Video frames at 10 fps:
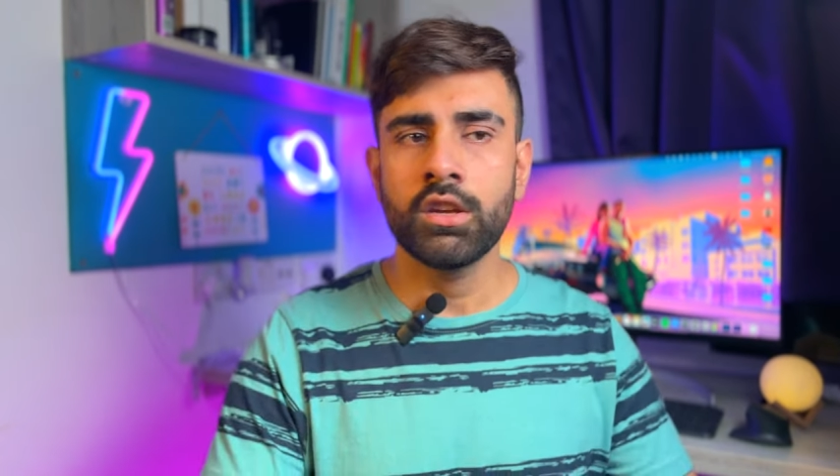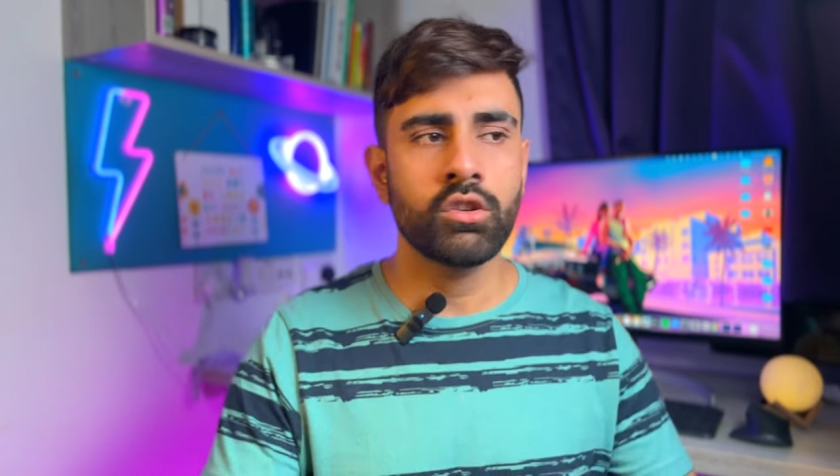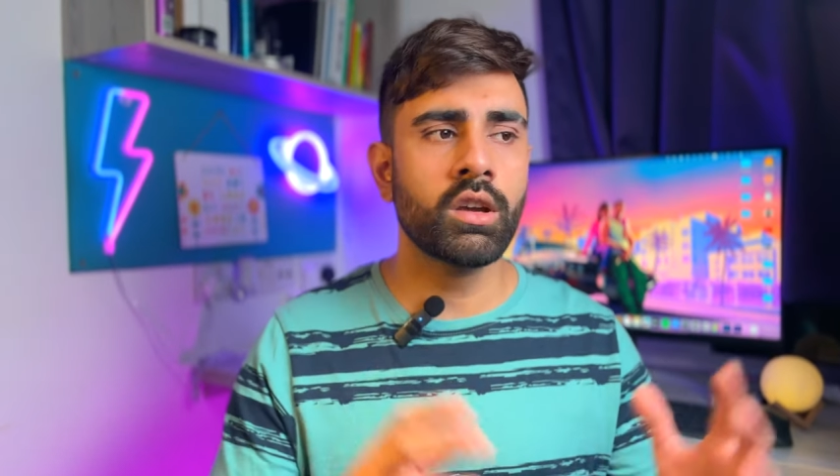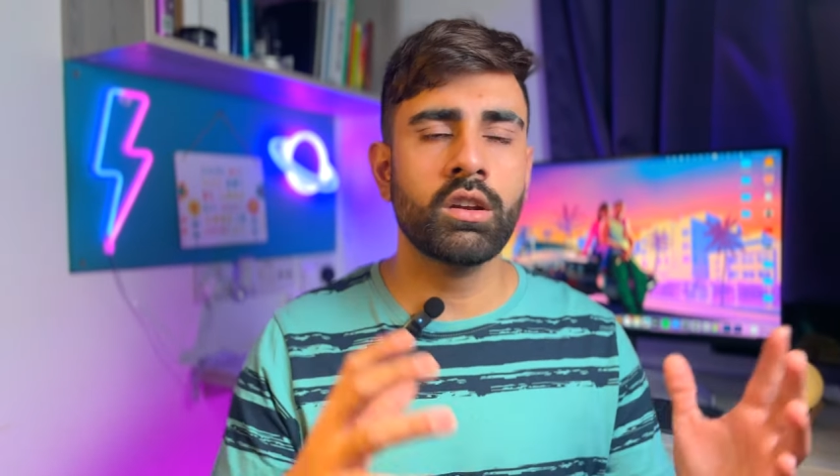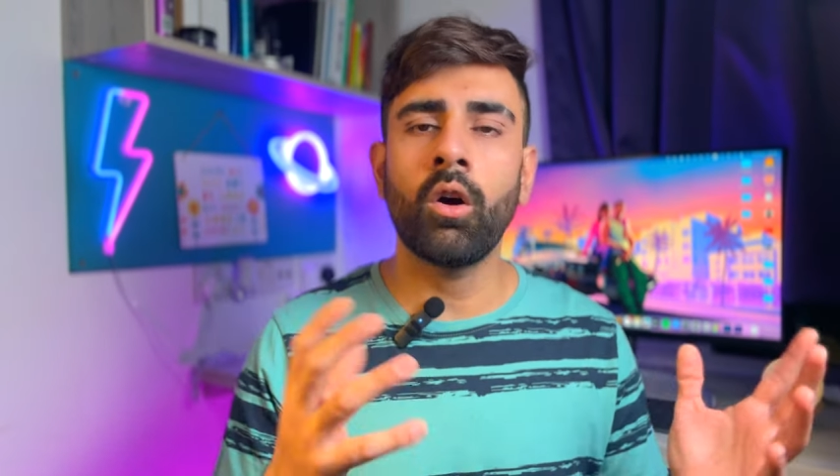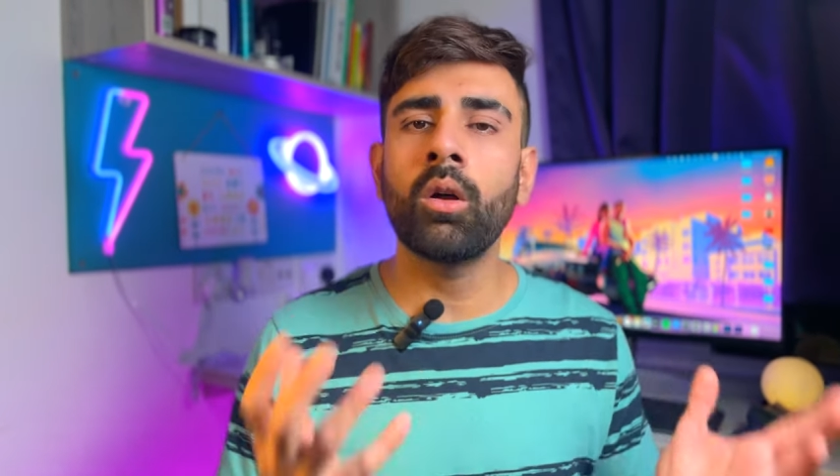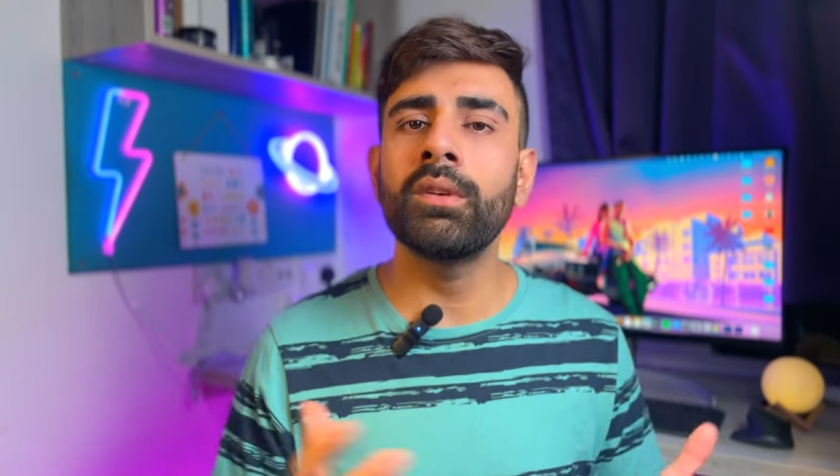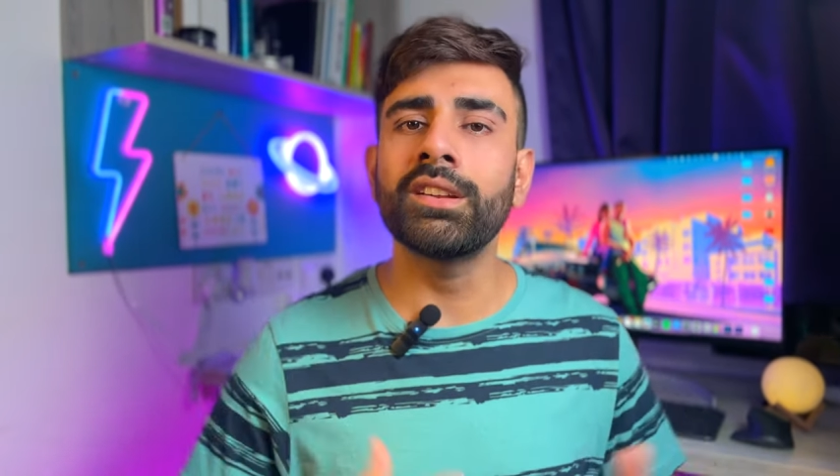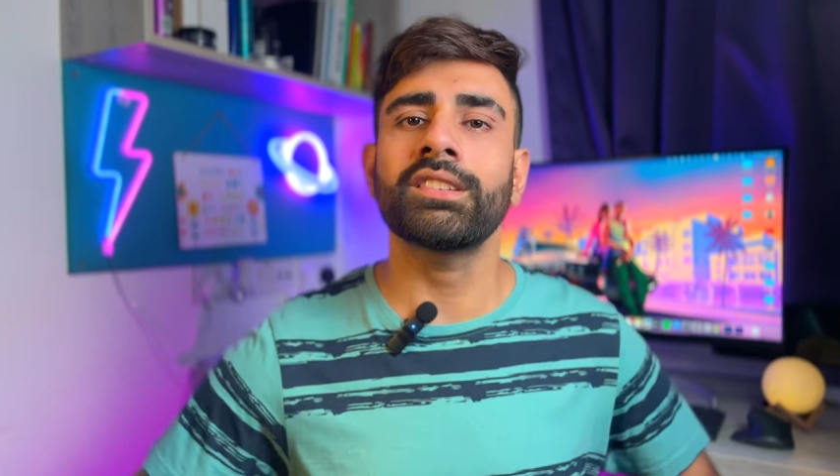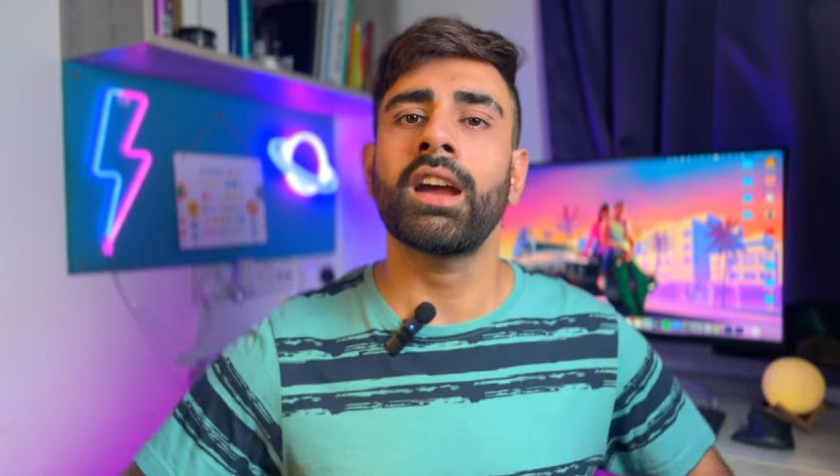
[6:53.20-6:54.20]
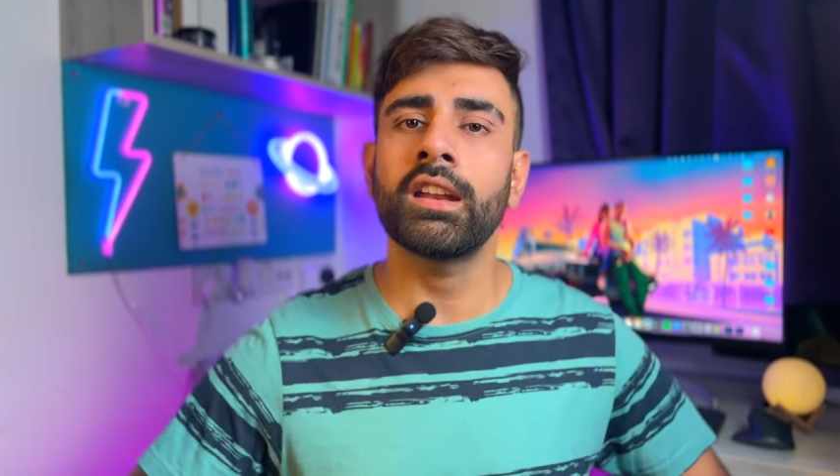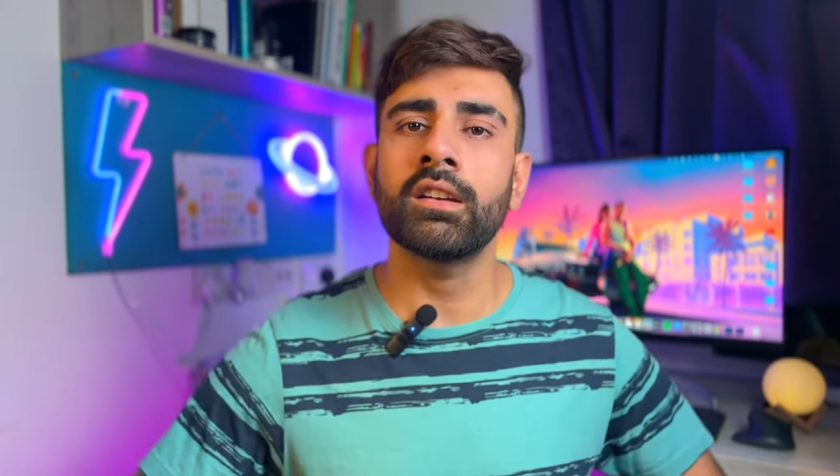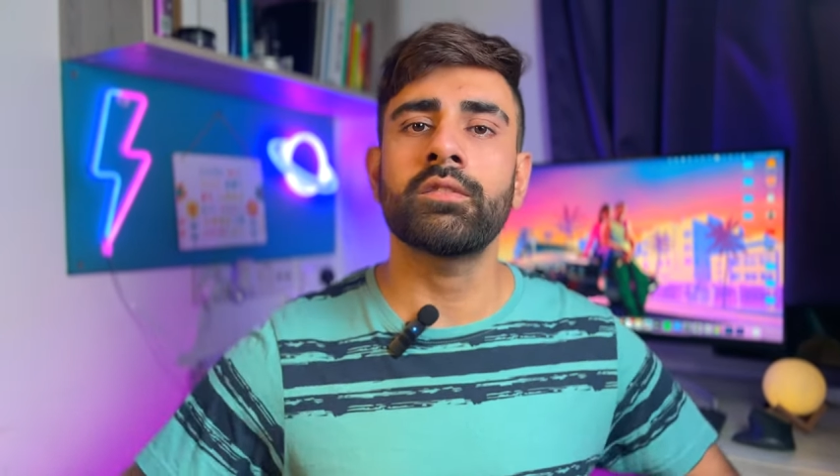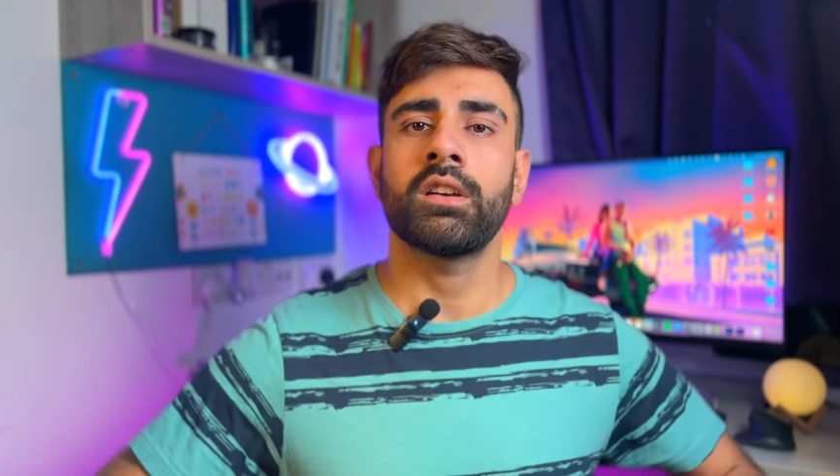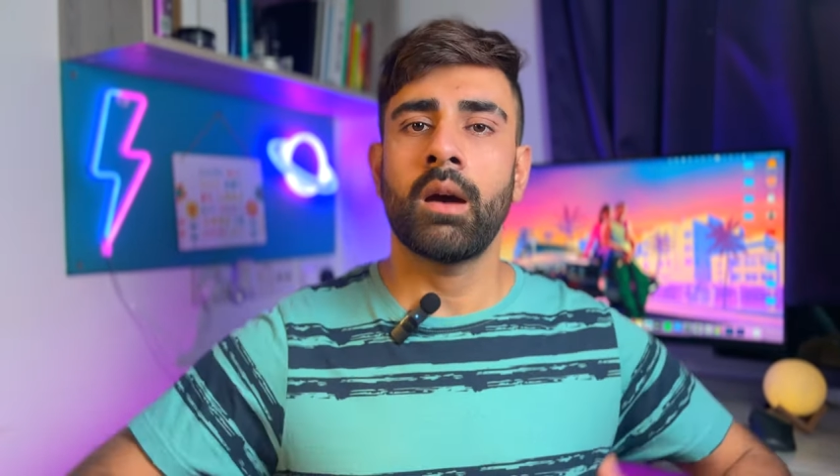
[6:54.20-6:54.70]
you can always kind
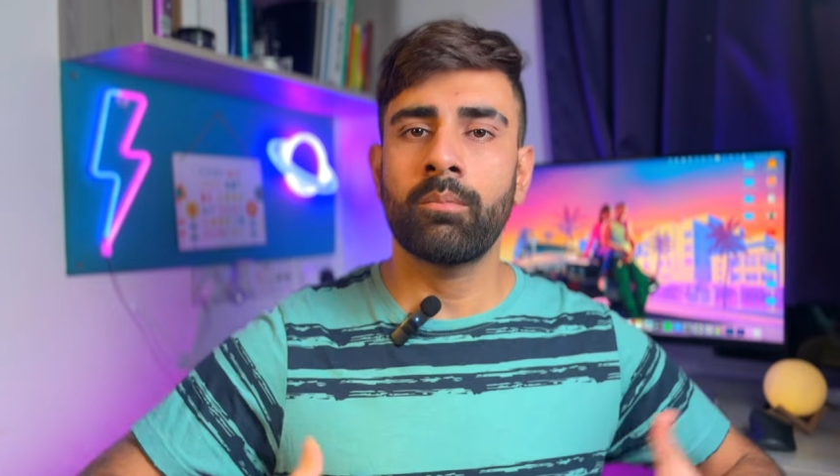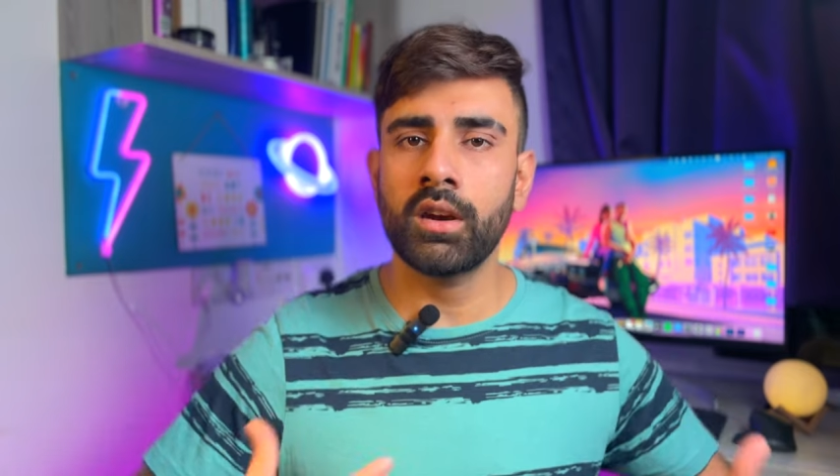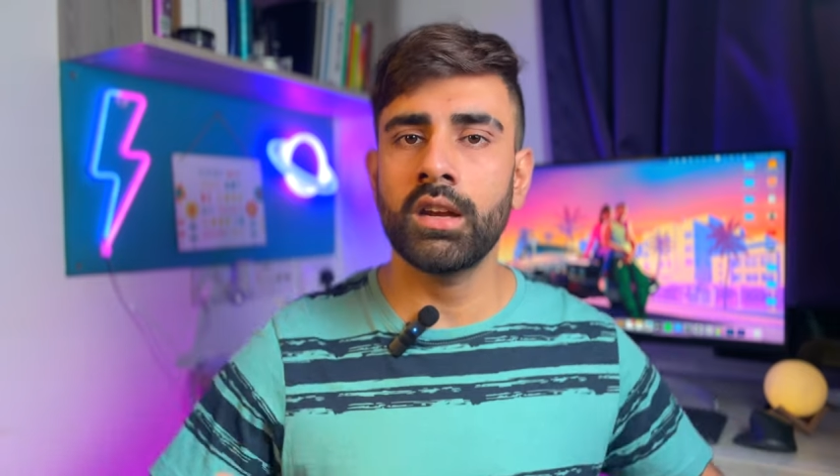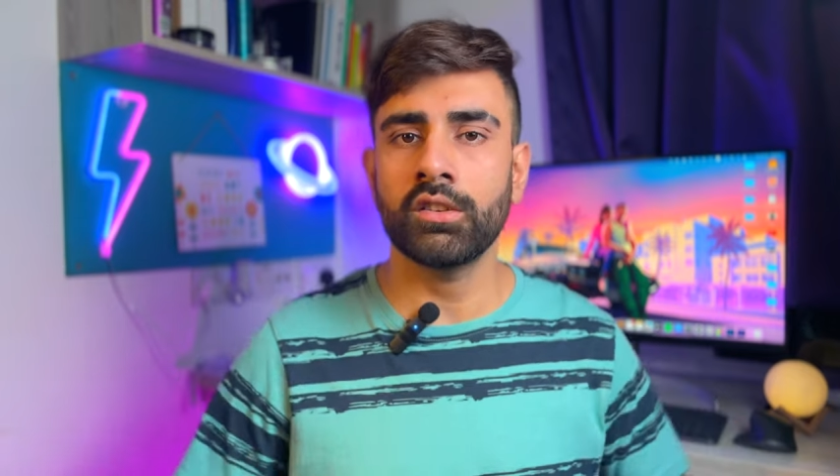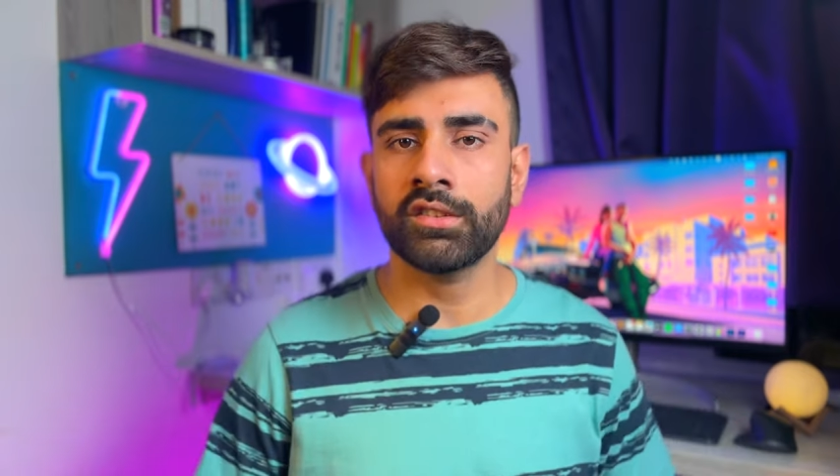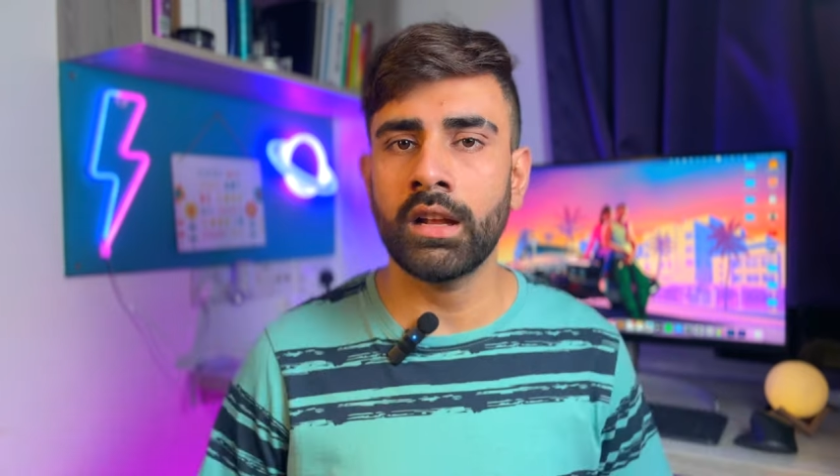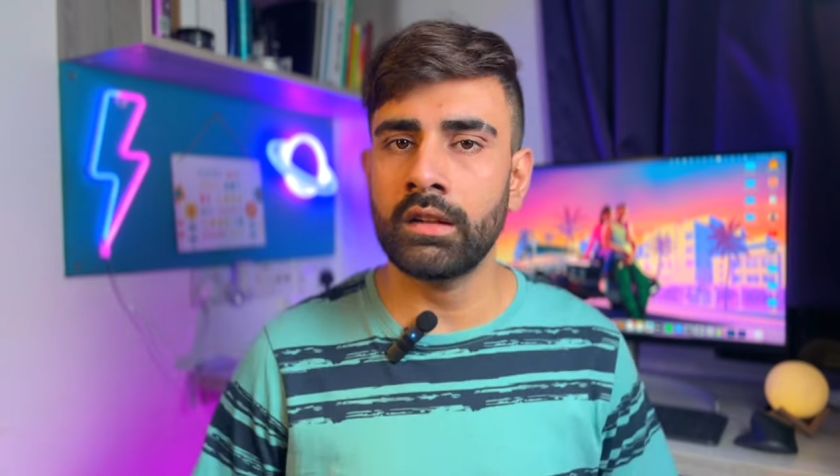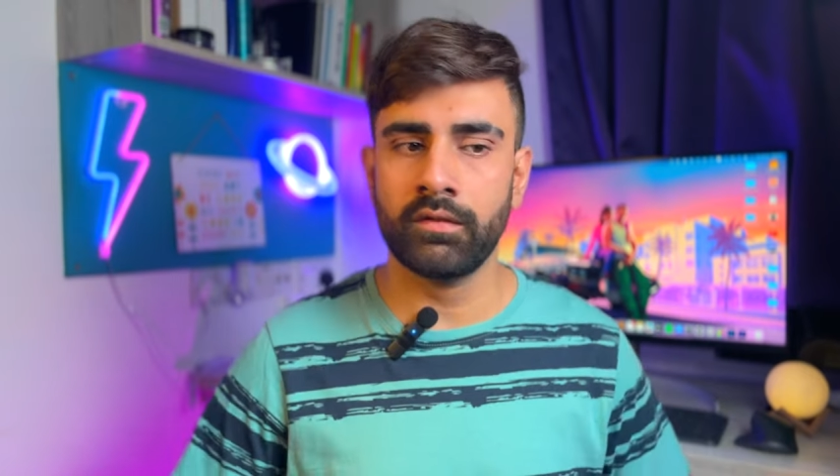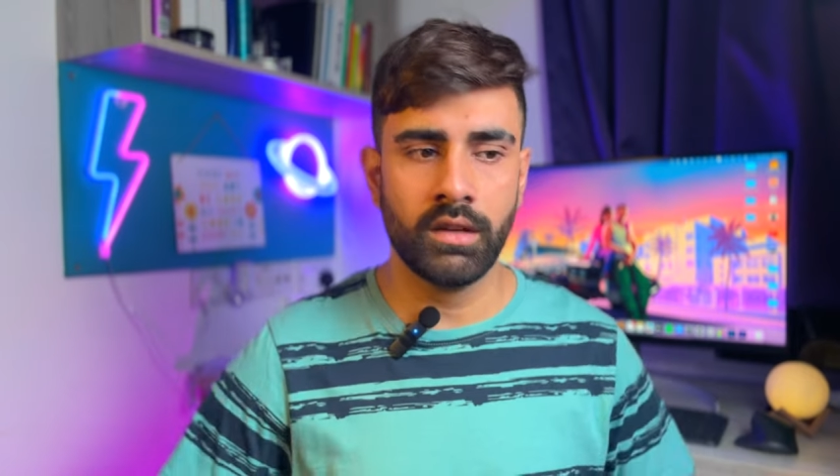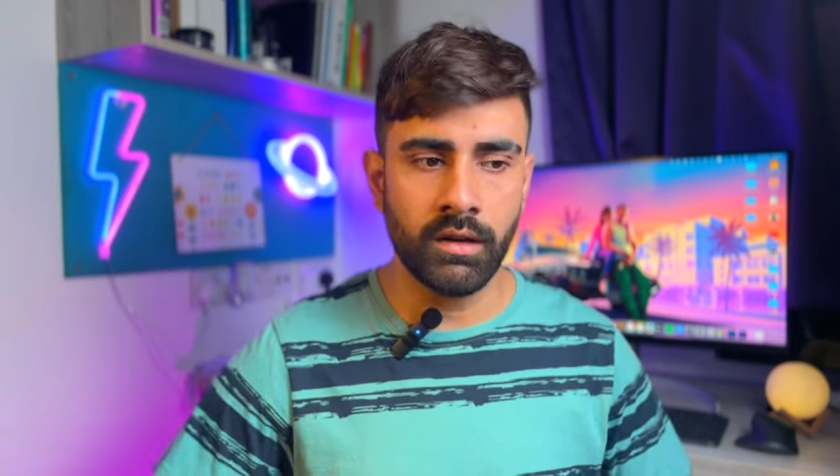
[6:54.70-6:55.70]
of upgrade yourself,